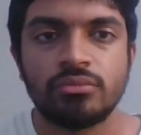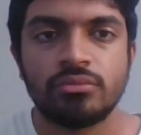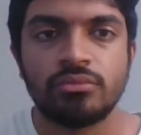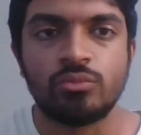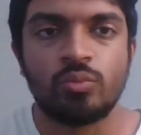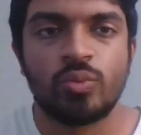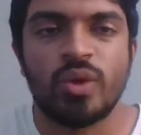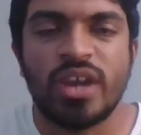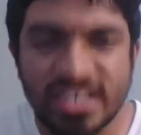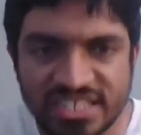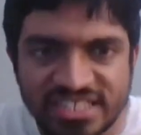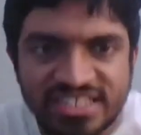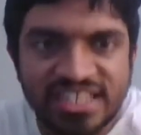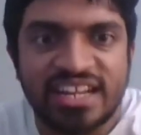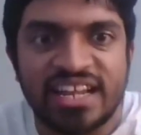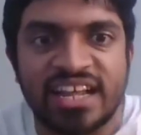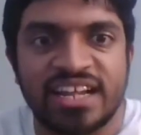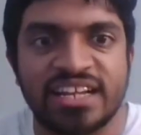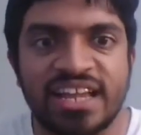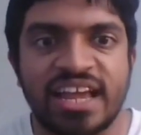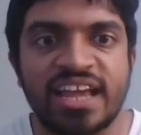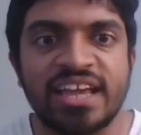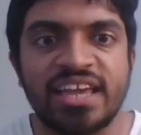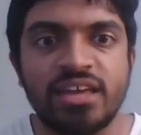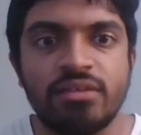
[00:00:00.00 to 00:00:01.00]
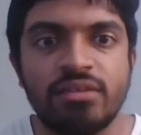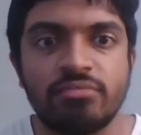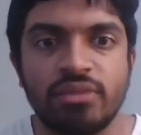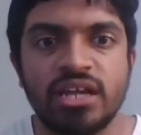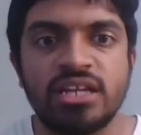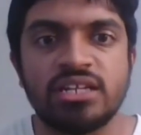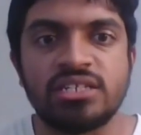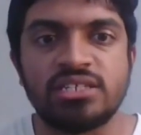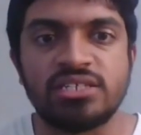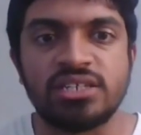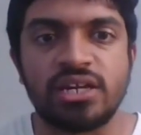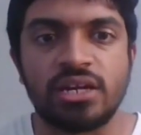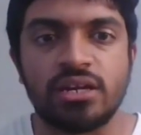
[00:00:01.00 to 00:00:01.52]
Where is that attacking
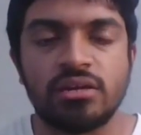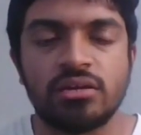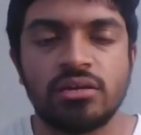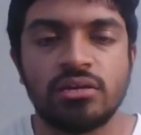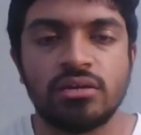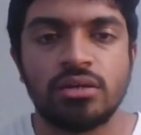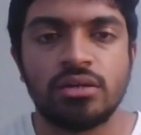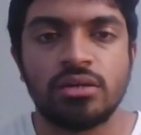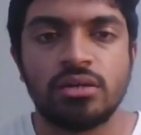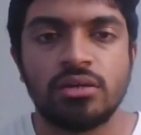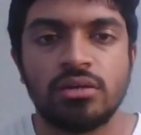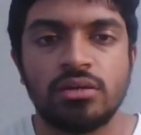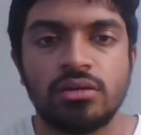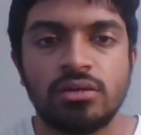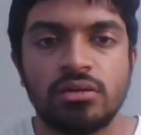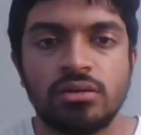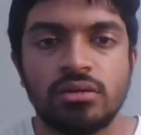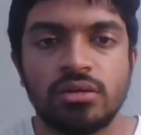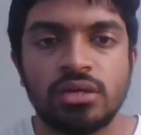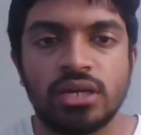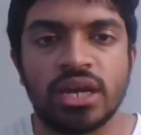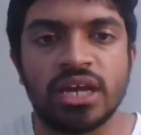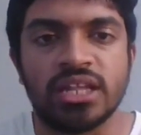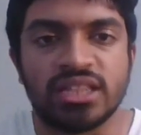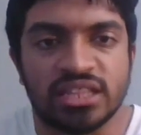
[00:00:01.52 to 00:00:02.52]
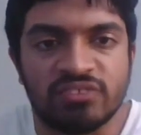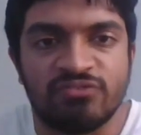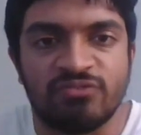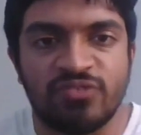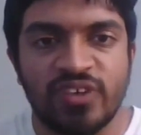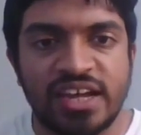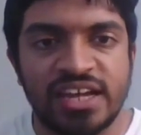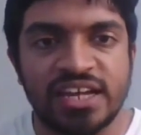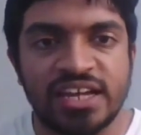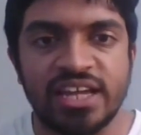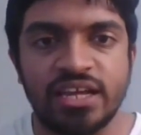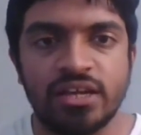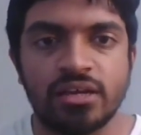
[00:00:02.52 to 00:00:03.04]
mindset? And the
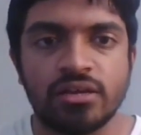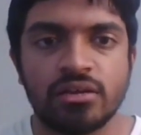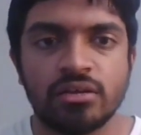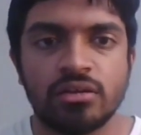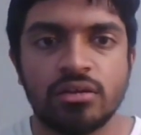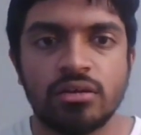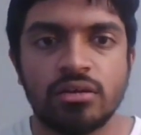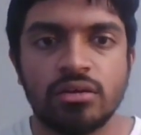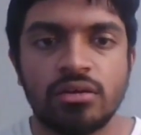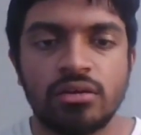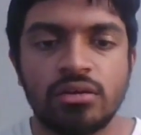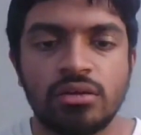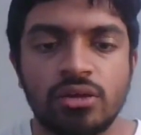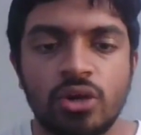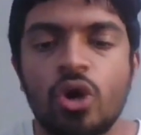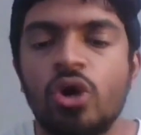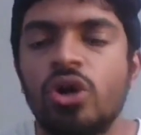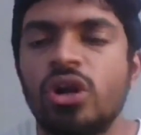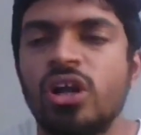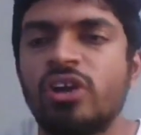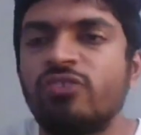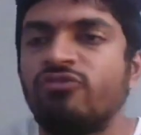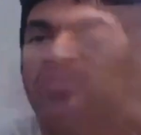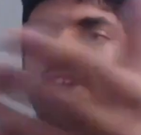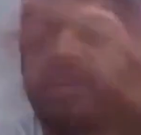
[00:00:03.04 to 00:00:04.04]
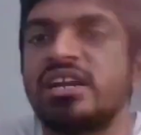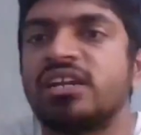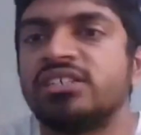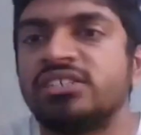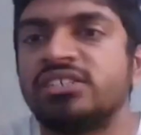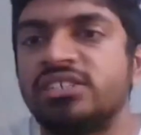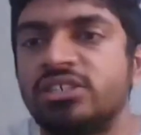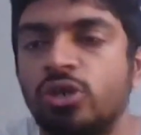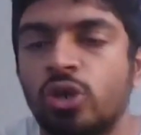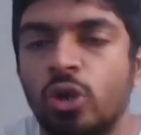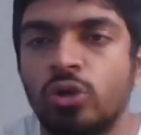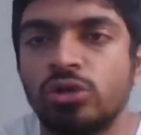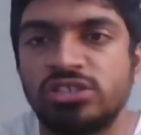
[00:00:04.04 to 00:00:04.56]
fielding. All our fielders,
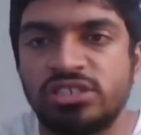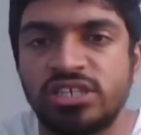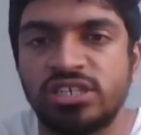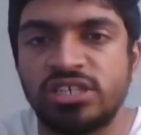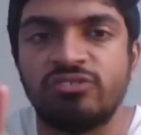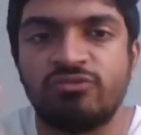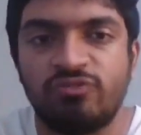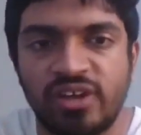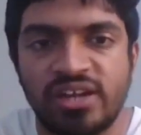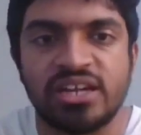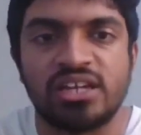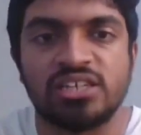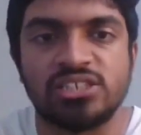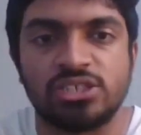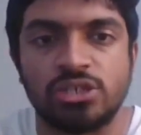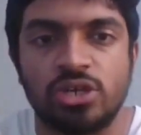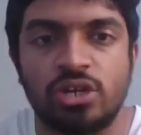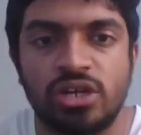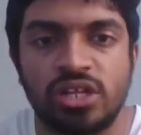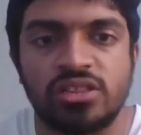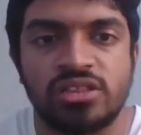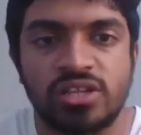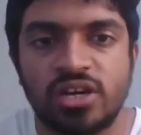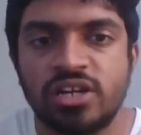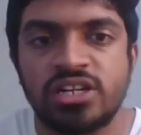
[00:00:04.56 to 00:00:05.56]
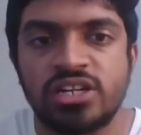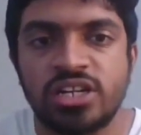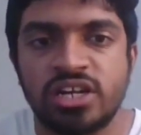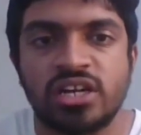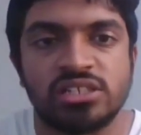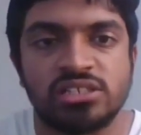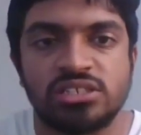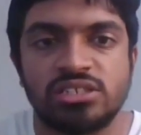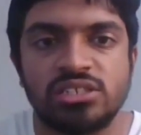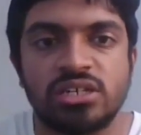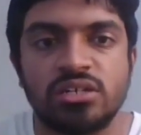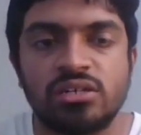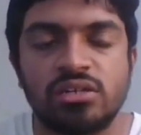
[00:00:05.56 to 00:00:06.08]
close-in fielders on a 30-yard
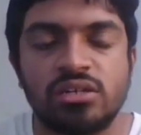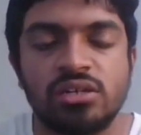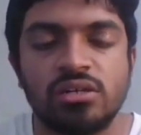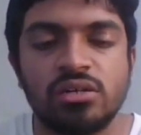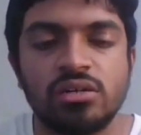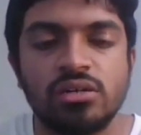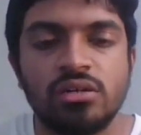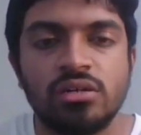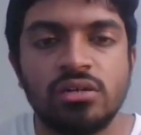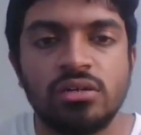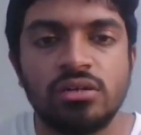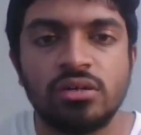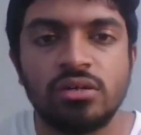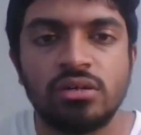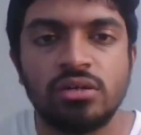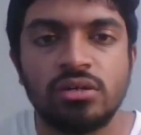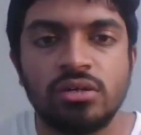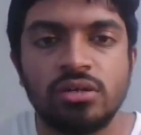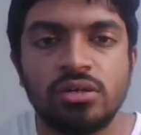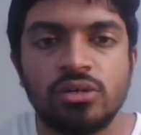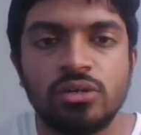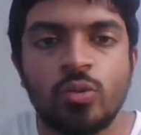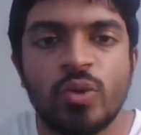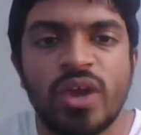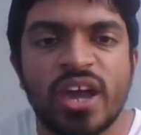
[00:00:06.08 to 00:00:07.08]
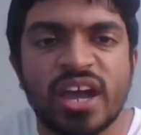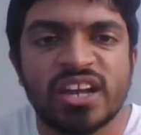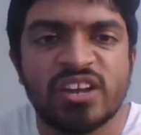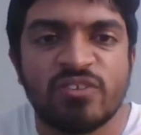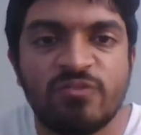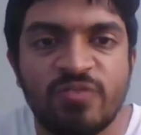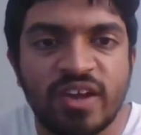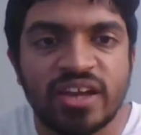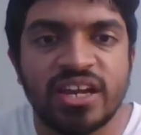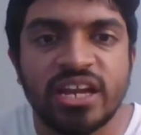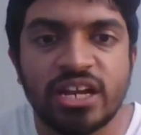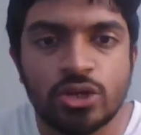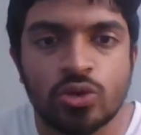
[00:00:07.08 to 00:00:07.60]
circle. We are
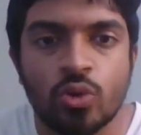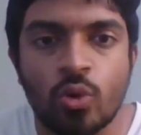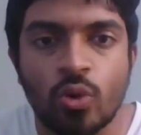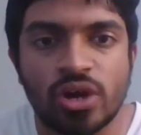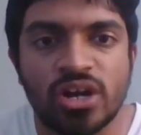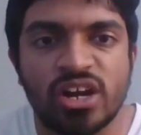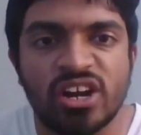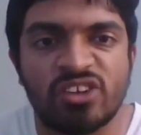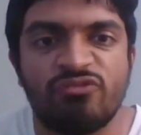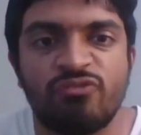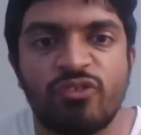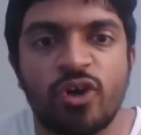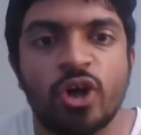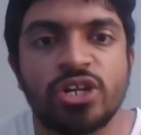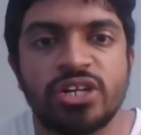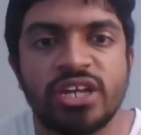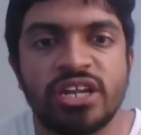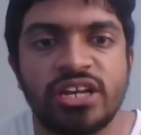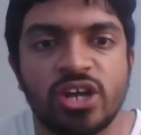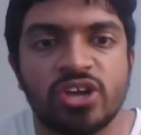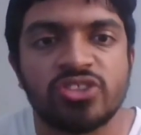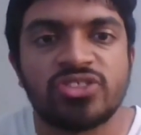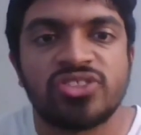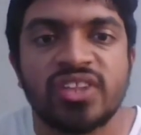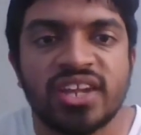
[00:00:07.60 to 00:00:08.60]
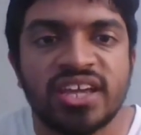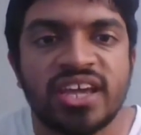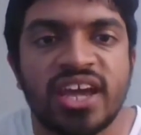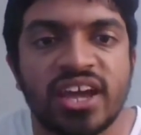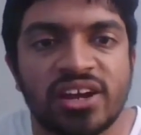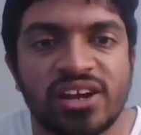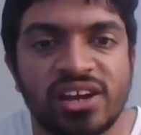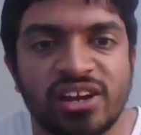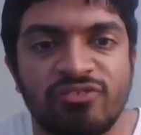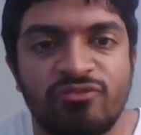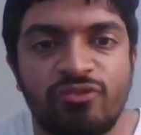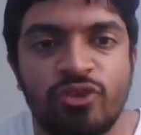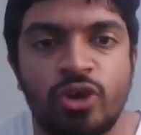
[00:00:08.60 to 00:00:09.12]
defending 240, not
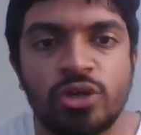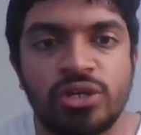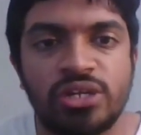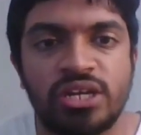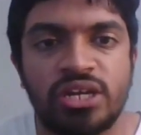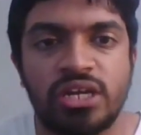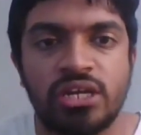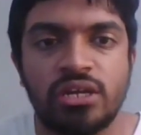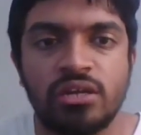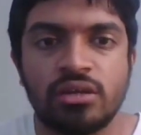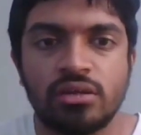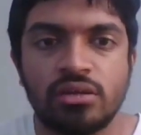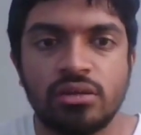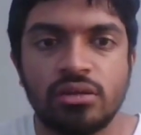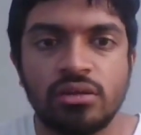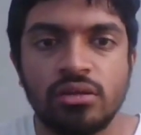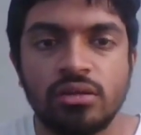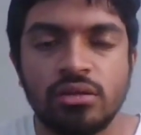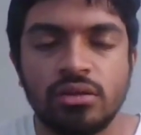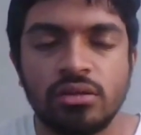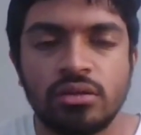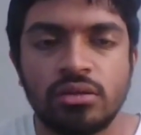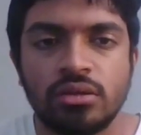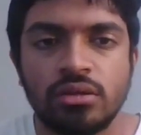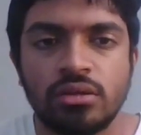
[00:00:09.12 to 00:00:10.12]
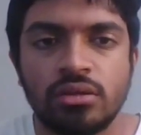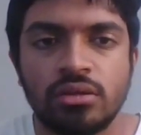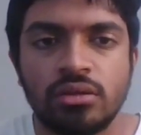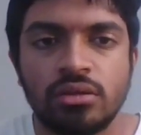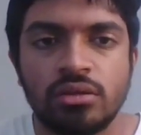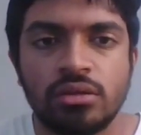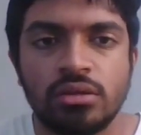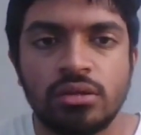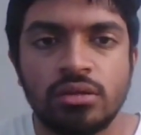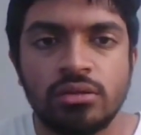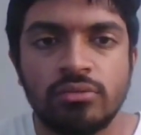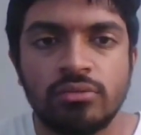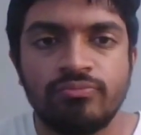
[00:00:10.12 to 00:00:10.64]
340.
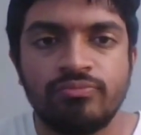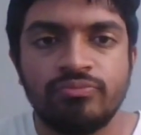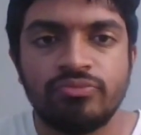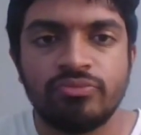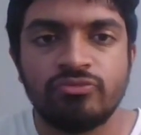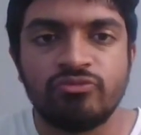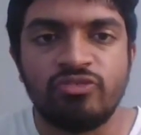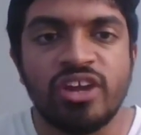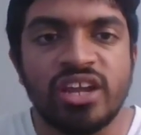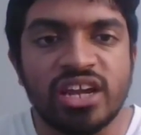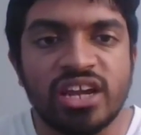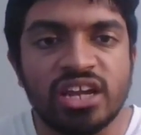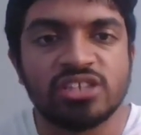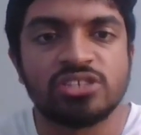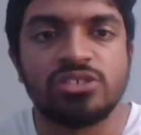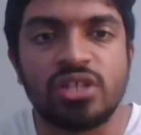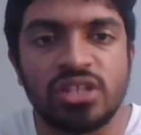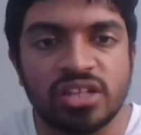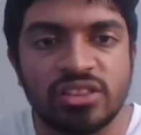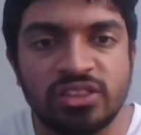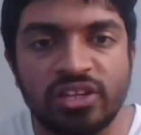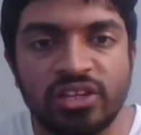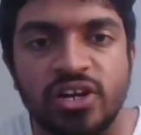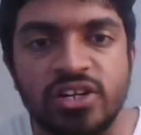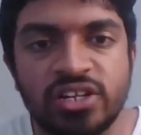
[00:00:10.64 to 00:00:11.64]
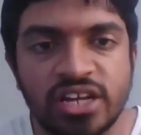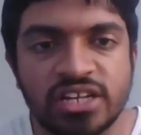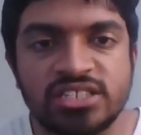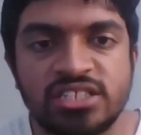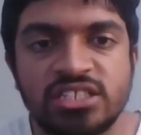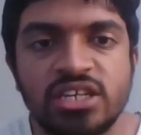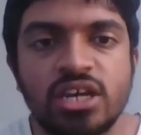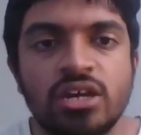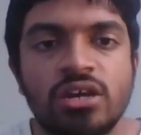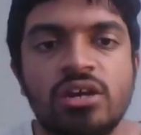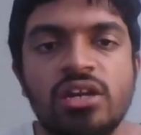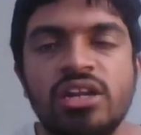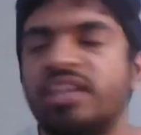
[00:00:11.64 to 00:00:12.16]
Fielders on the 30-yard
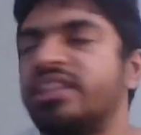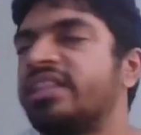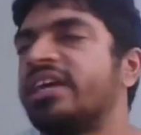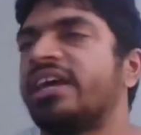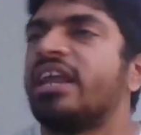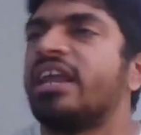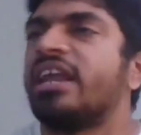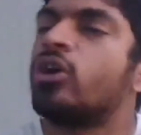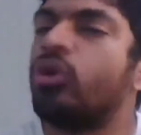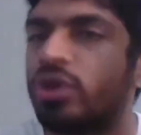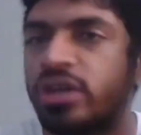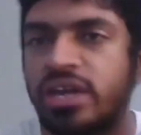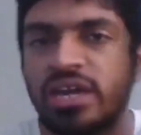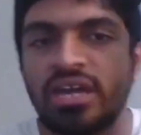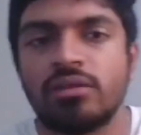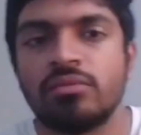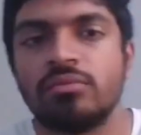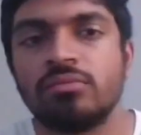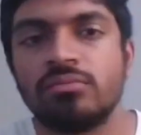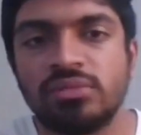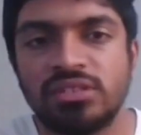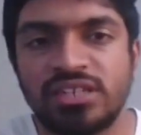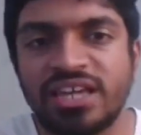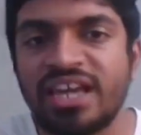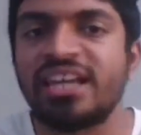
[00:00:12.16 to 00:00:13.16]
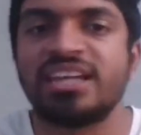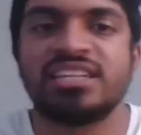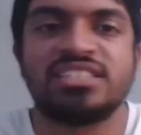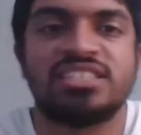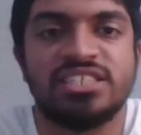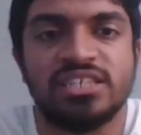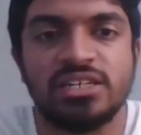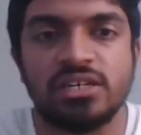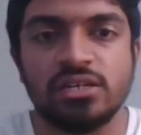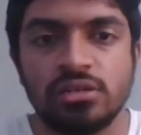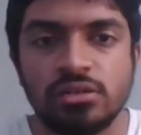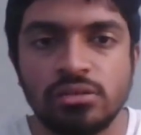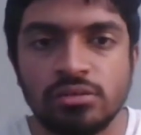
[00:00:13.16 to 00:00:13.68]
circle and they're like, okay, take a
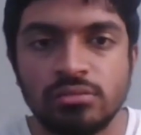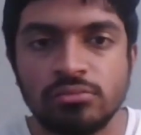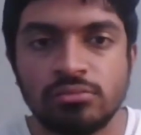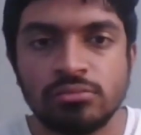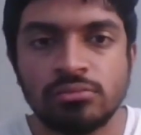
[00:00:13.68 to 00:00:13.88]
single.